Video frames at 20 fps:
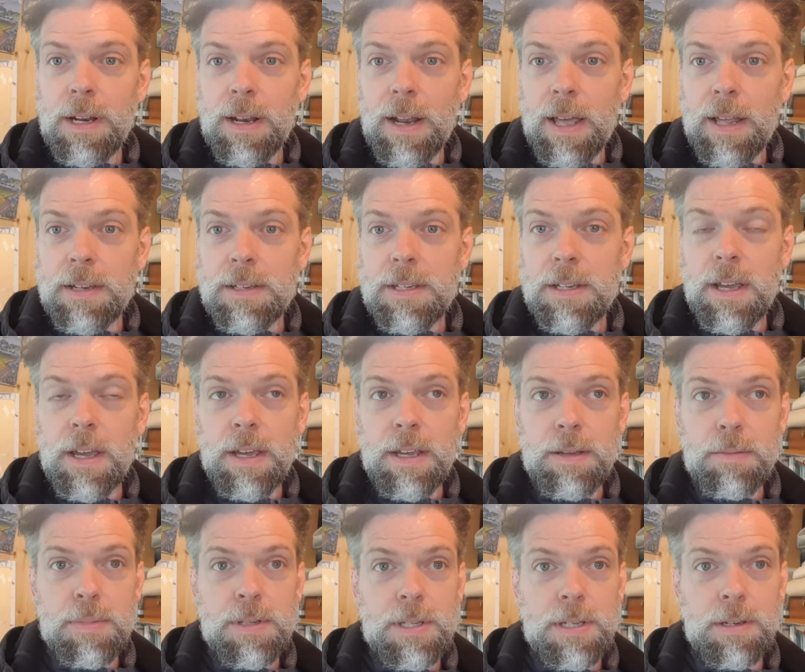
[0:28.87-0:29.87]

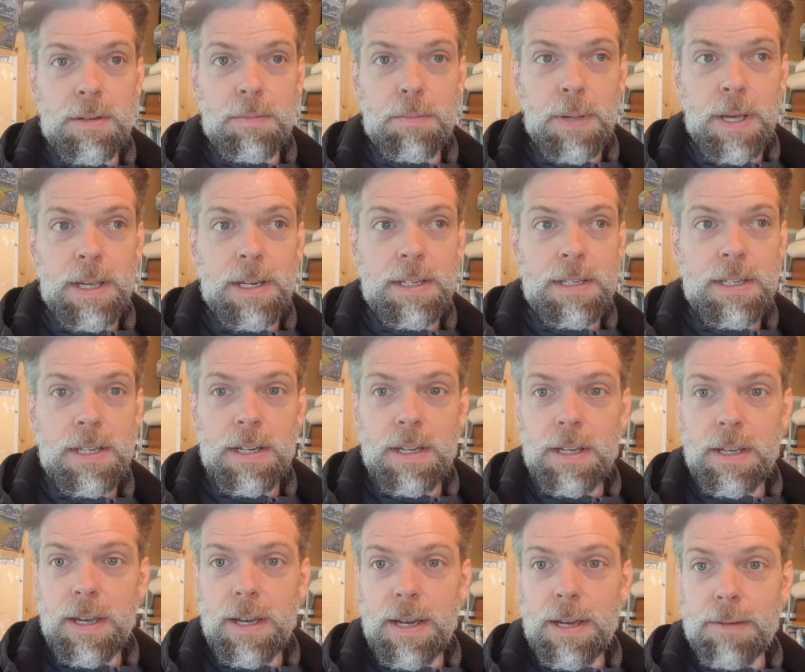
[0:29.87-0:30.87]
landscapes and
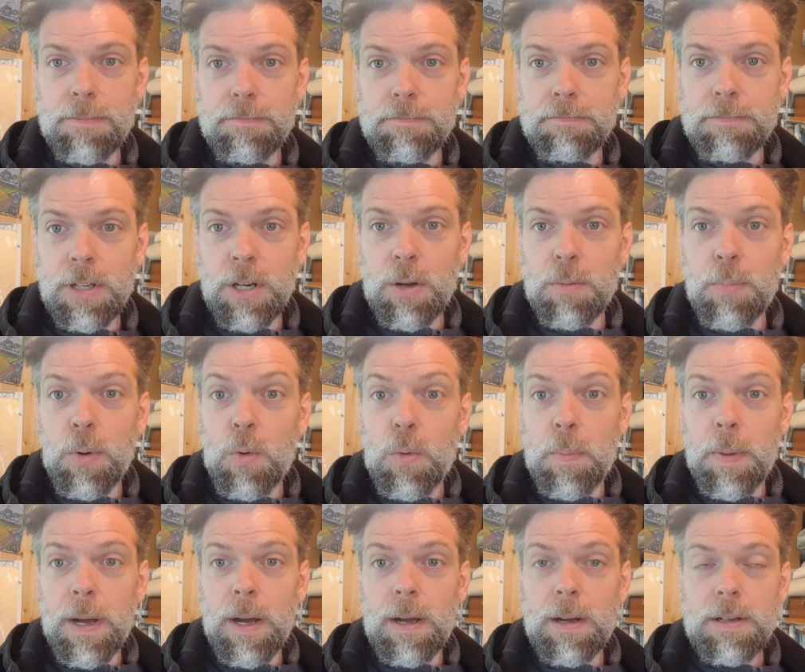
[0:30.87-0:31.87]
painting, you know,
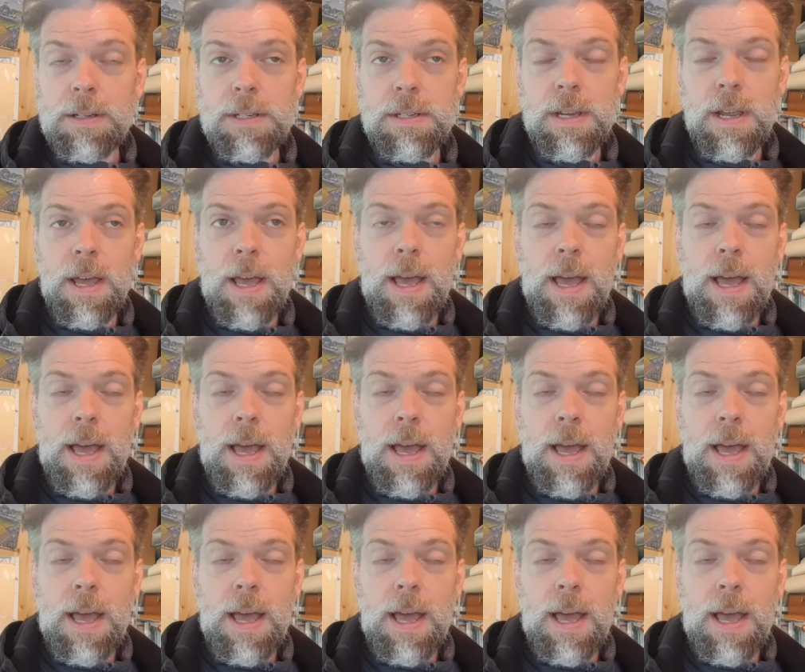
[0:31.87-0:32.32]
ballparks.